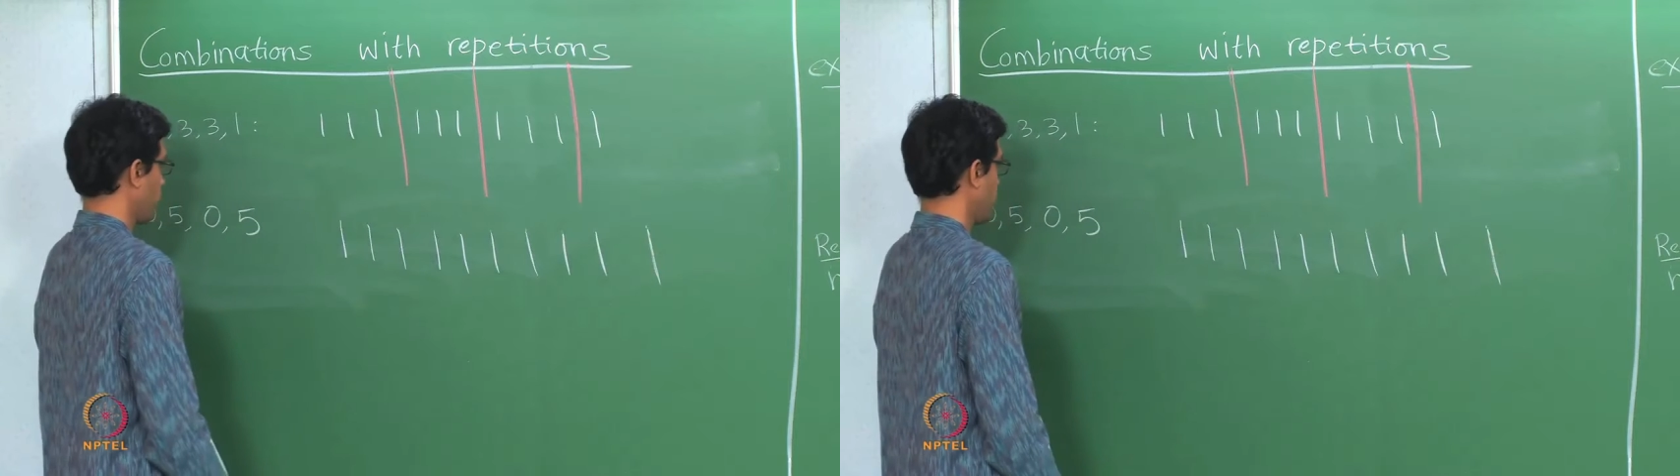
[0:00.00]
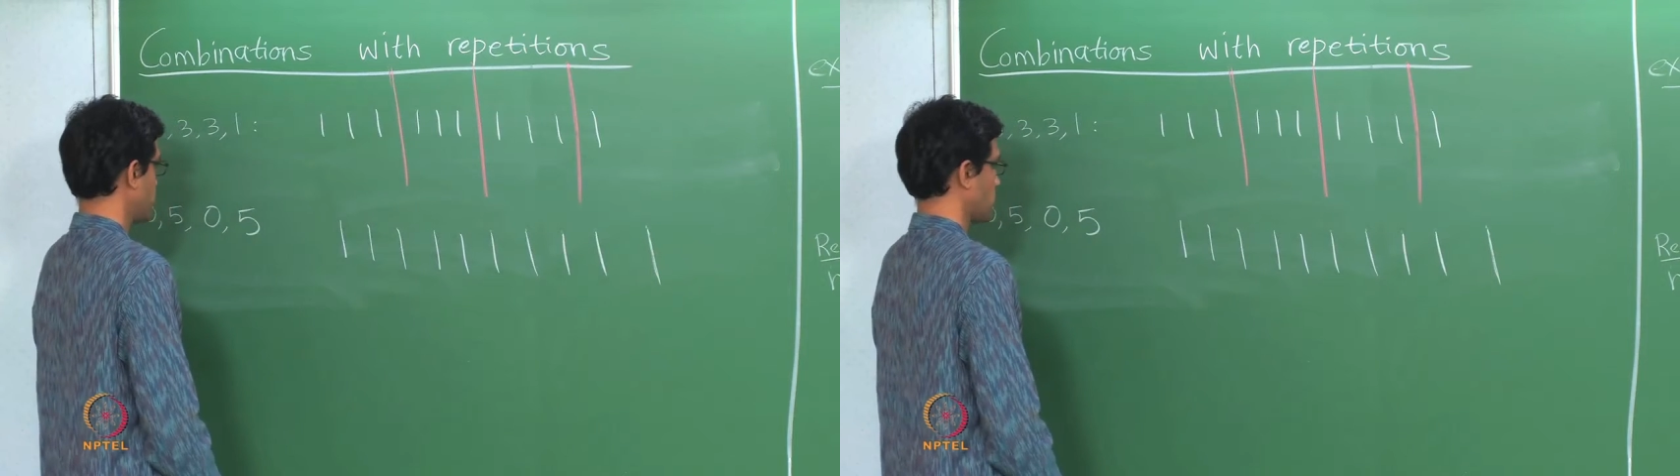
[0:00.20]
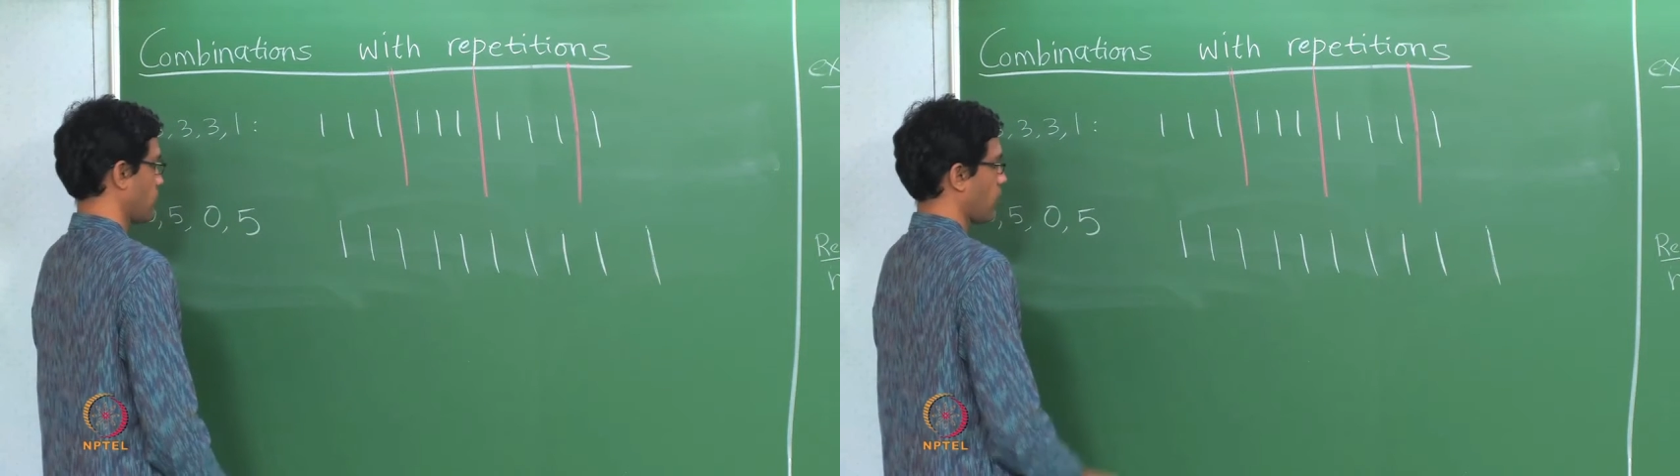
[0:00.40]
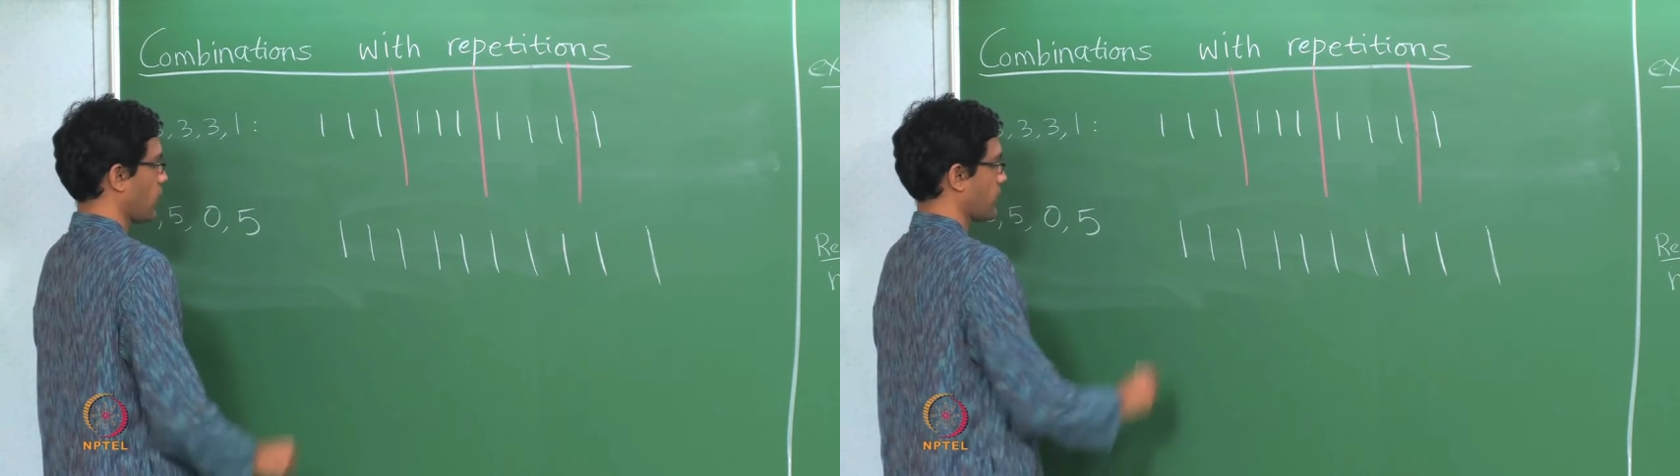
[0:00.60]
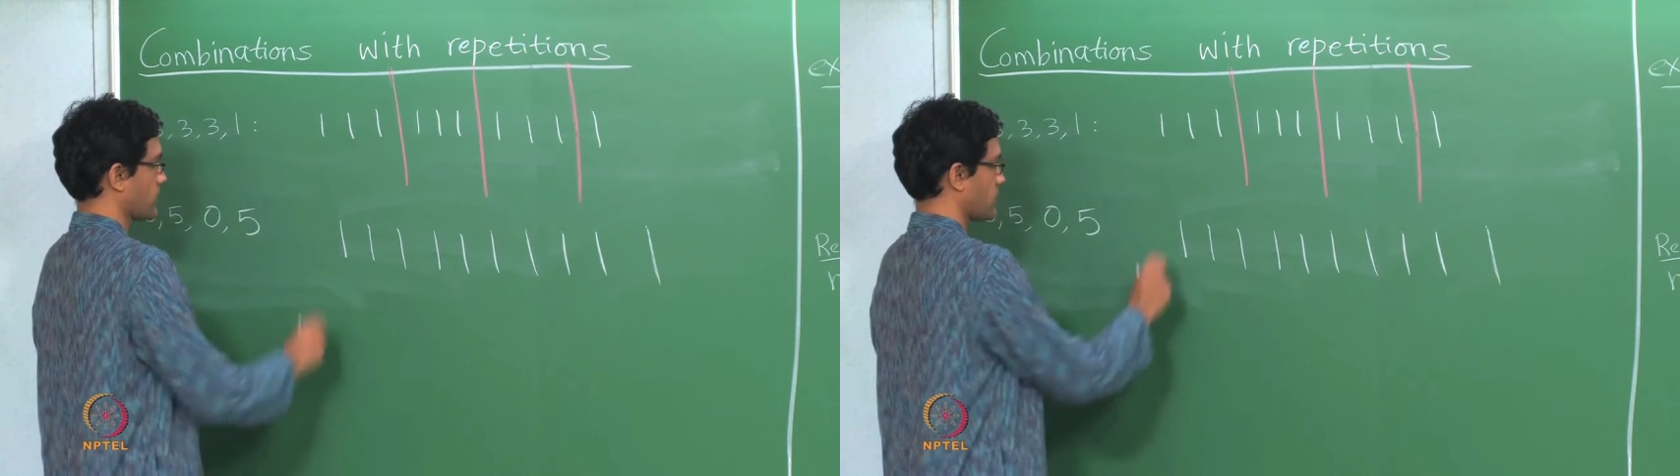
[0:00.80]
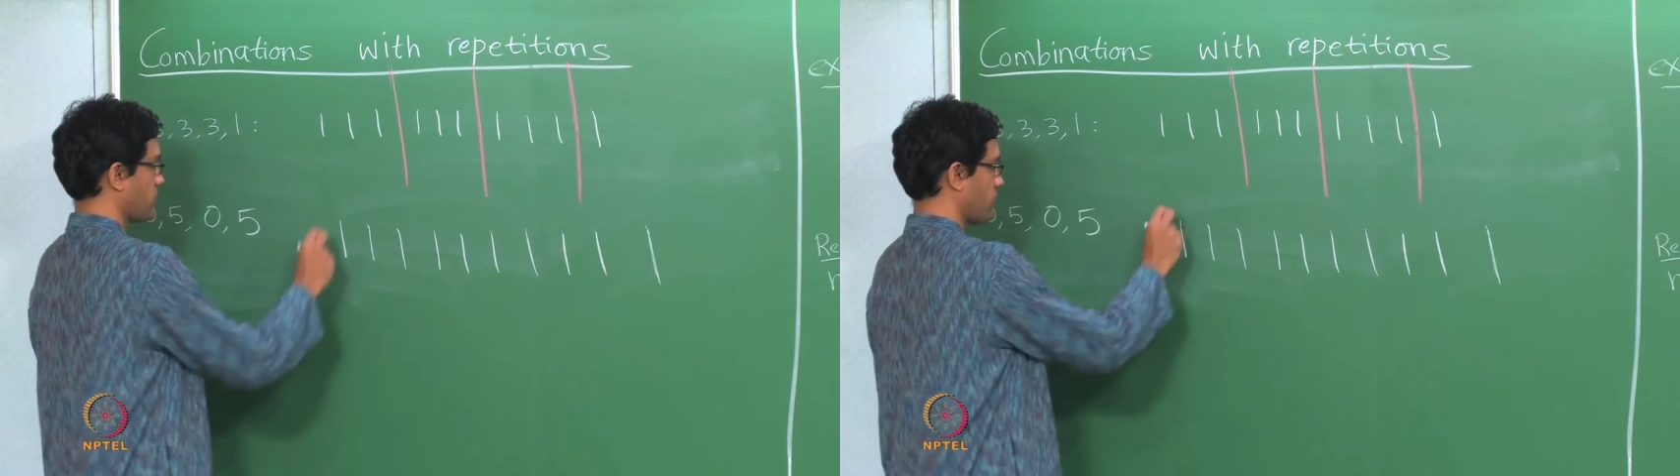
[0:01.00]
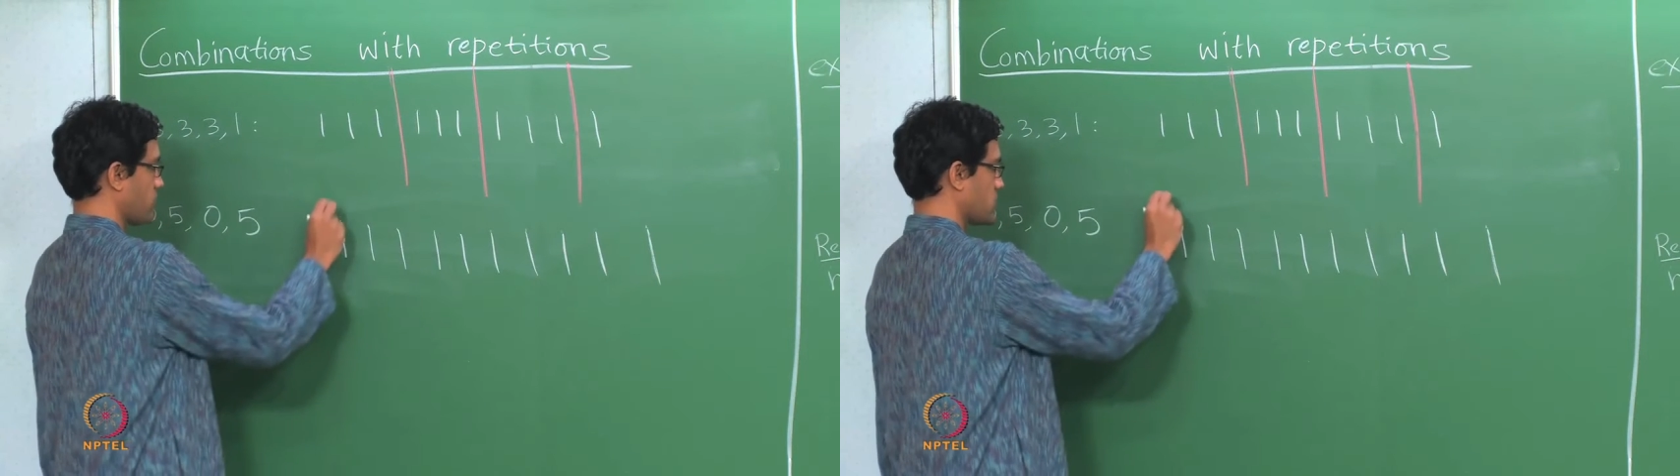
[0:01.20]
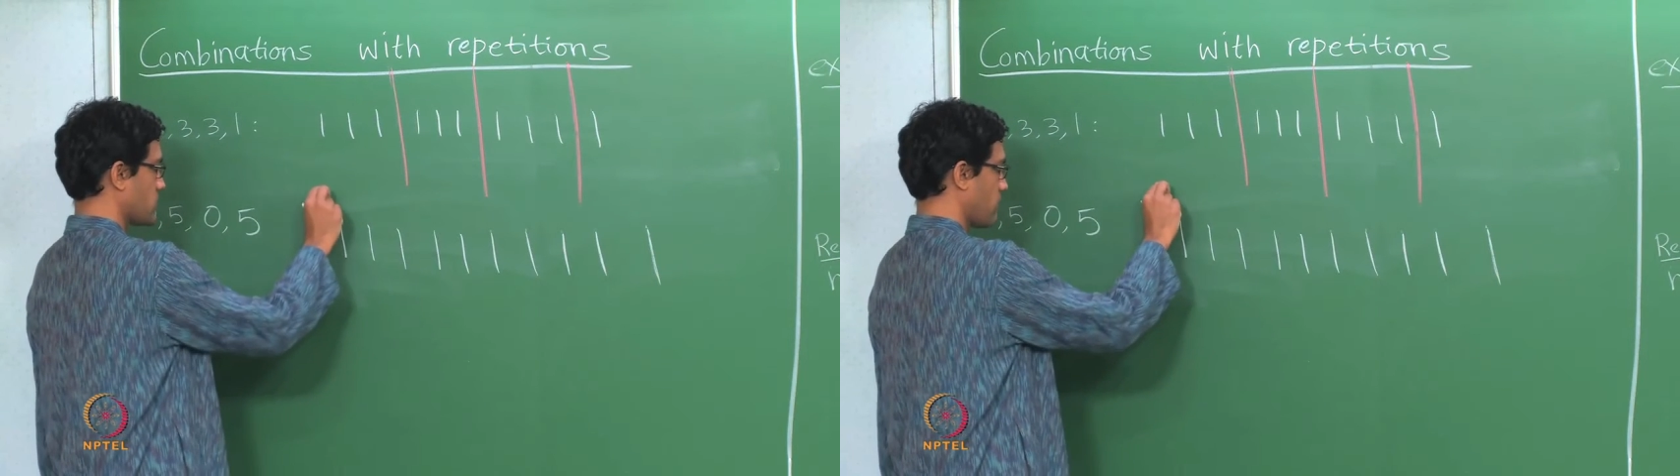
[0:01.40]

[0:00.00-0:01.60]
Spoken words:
means the following, that the first